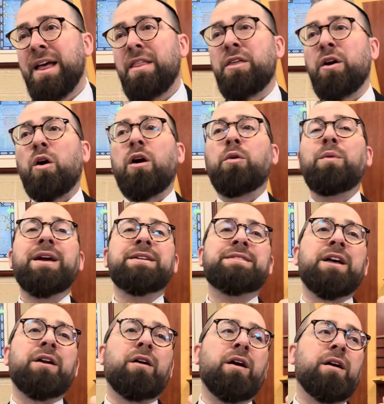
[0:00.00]
there are rings
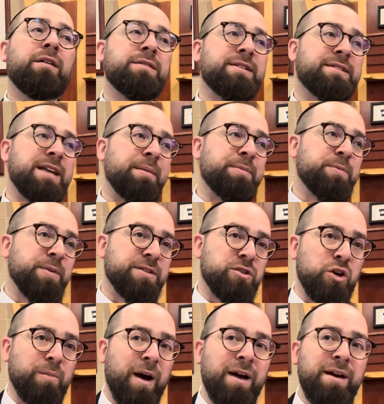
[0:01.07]
that are susceptible to
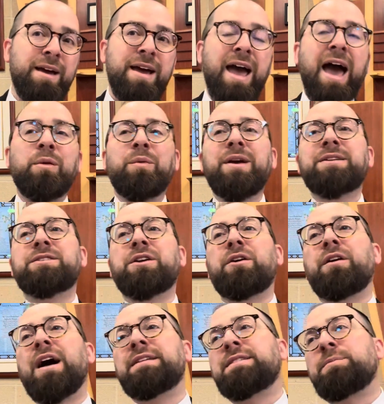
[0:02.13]
tumah and rings that are
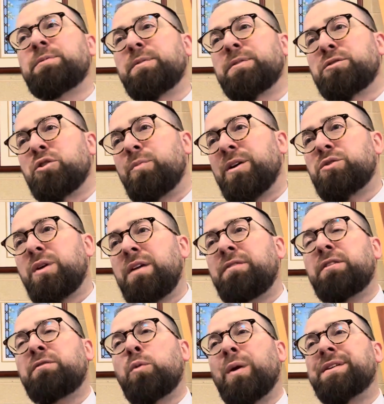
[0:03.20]
not susceptible to tumah. So
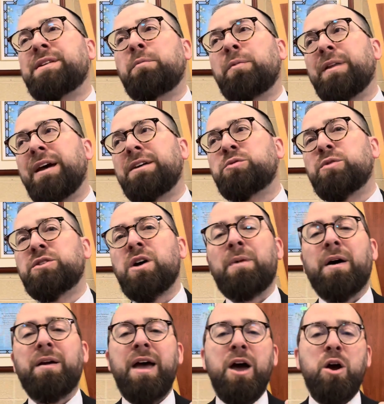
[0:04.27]
even if you want to tell me, Eliezer was talking
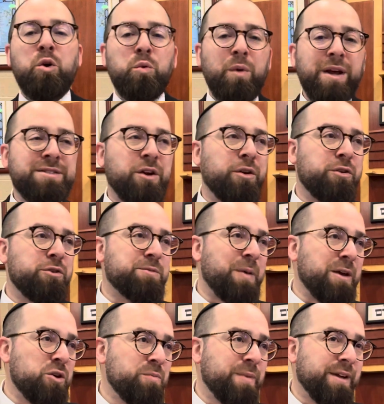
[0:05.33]
about rings that are used by
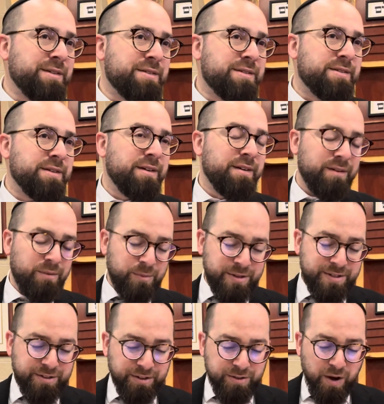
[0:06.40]
humans, we're
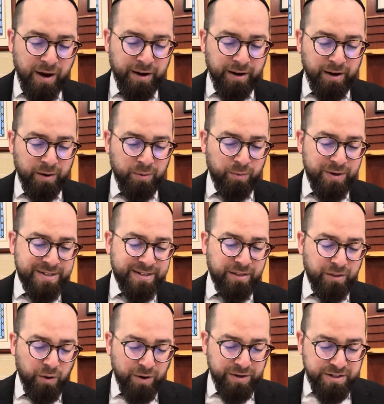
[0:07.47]
still talking, we see
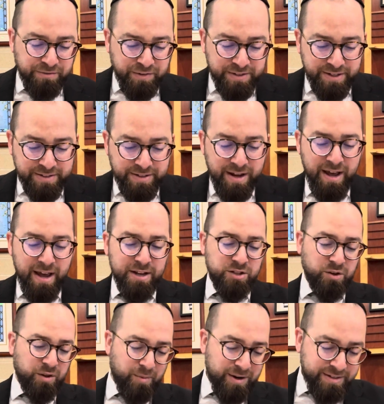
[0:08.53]
that there are differences.
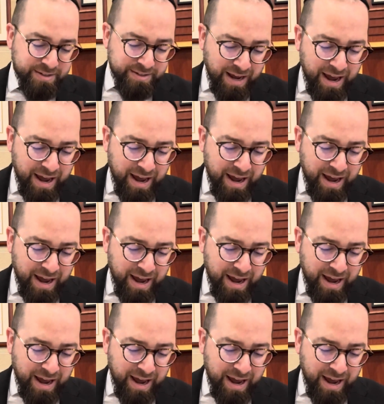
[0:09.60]
So the Gemara says,